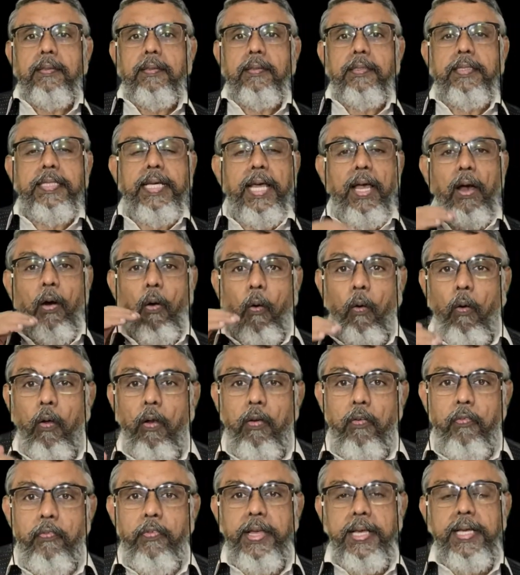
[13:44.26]
they
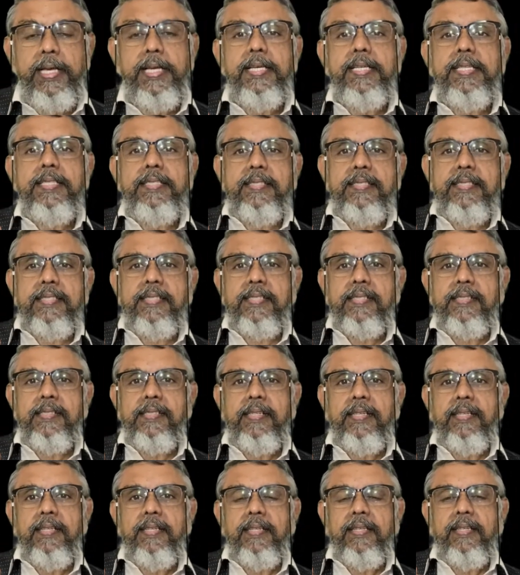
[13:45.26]
always
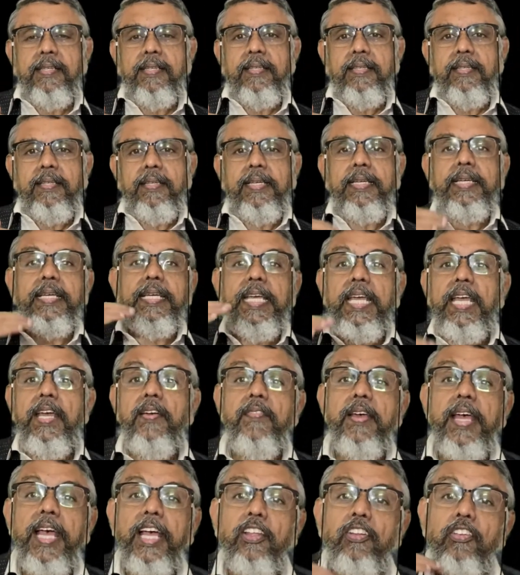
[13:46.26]

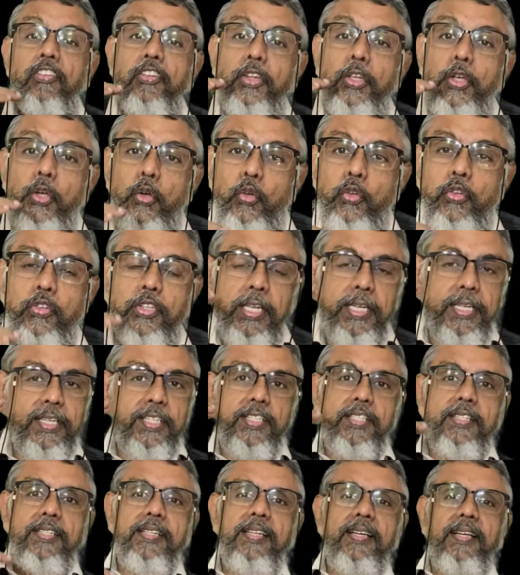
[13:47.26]
give
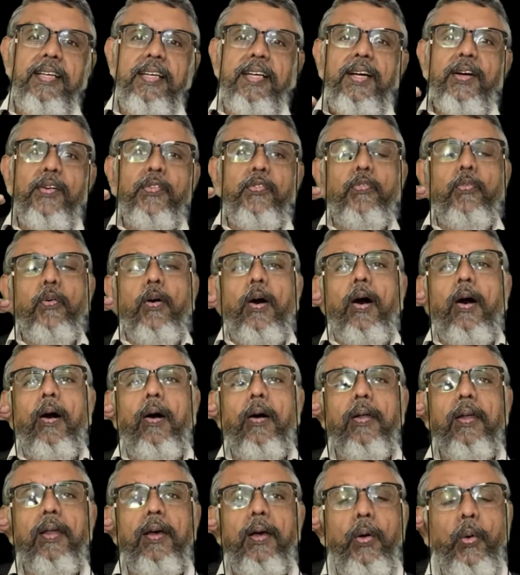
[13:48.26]
excuses
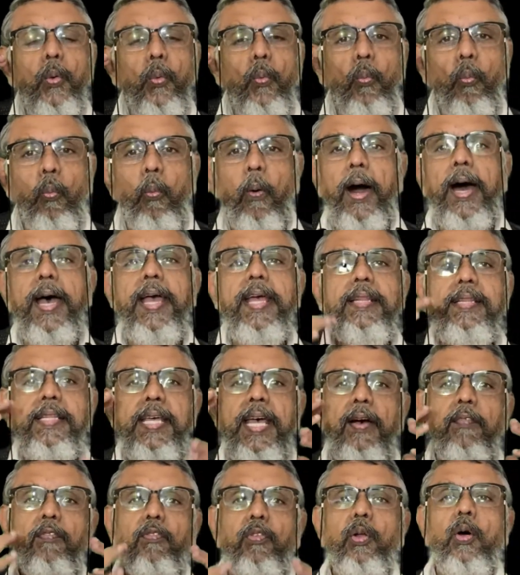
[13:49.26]
for why they
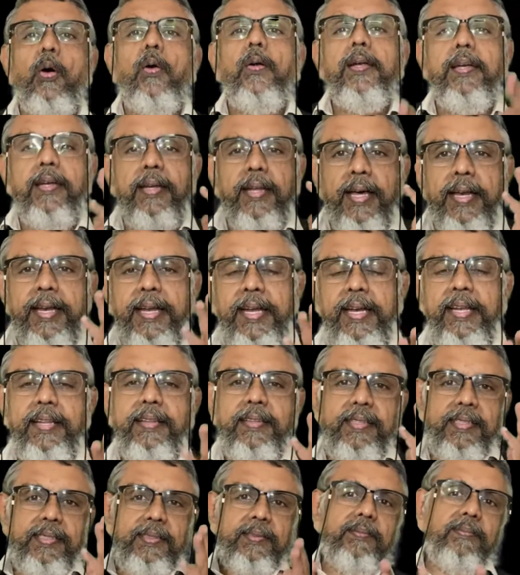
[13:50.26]
have not done
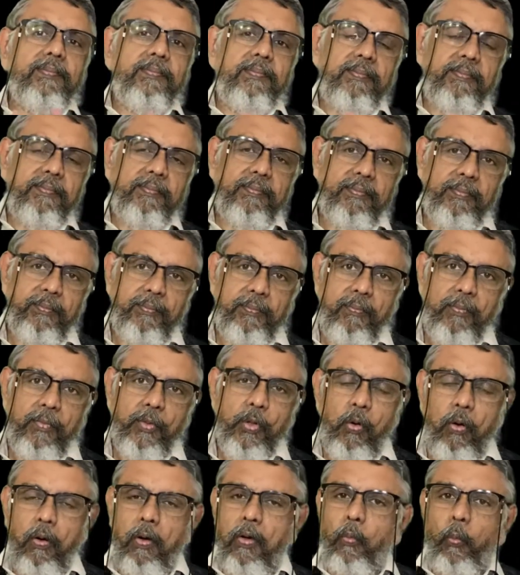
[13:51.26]
anything,
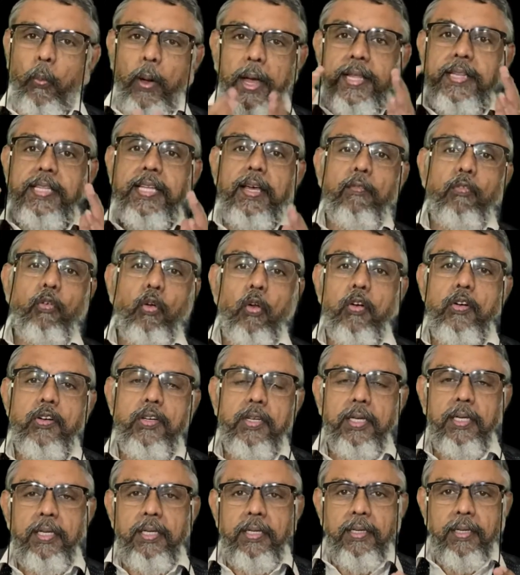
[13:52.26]
or why they have not
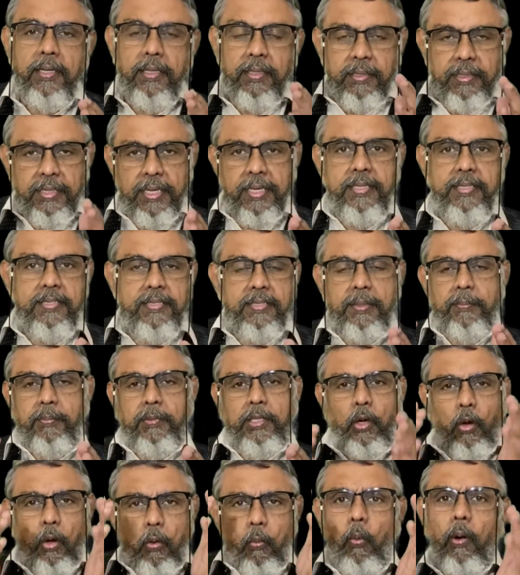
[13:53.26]
done
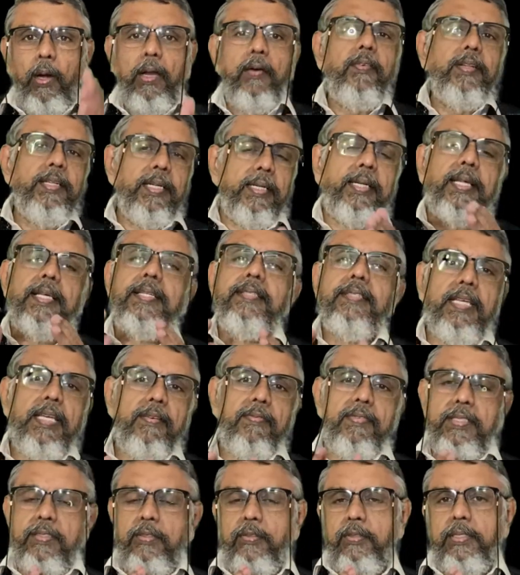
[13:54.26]
something, or whatever the task
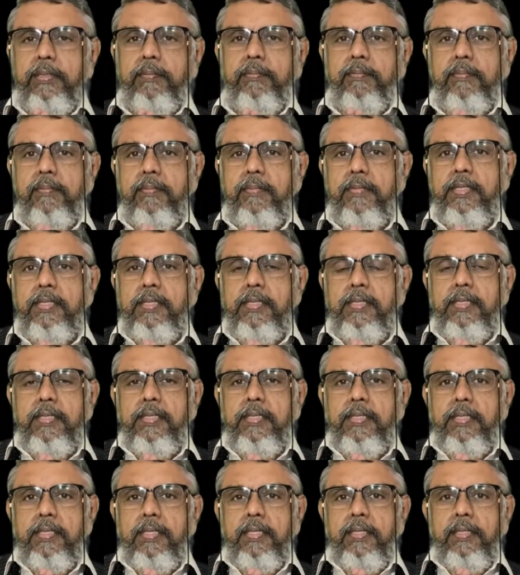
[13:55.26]
given to them.
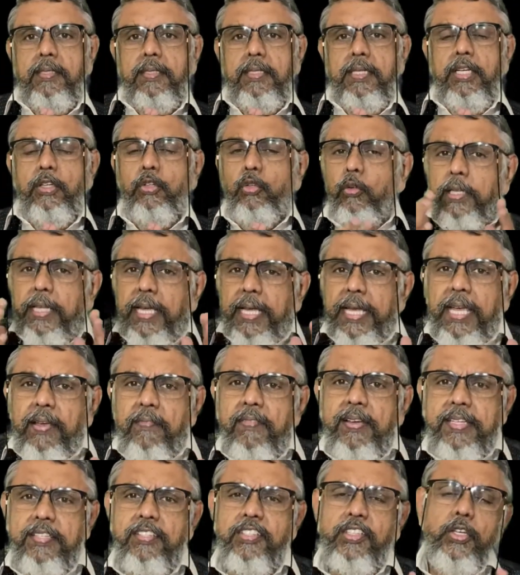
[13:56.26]
So they give
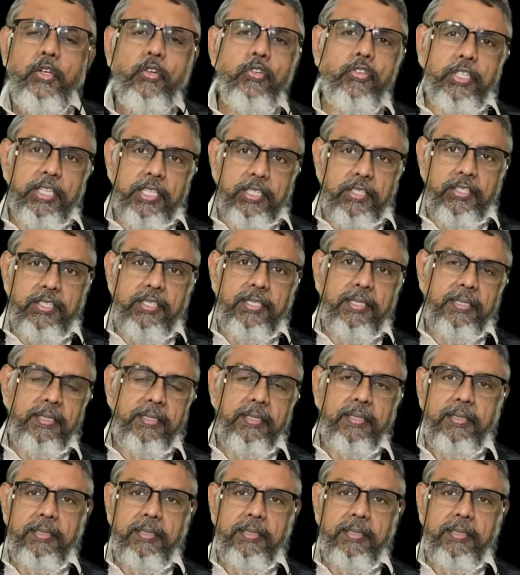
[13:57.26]
excuses.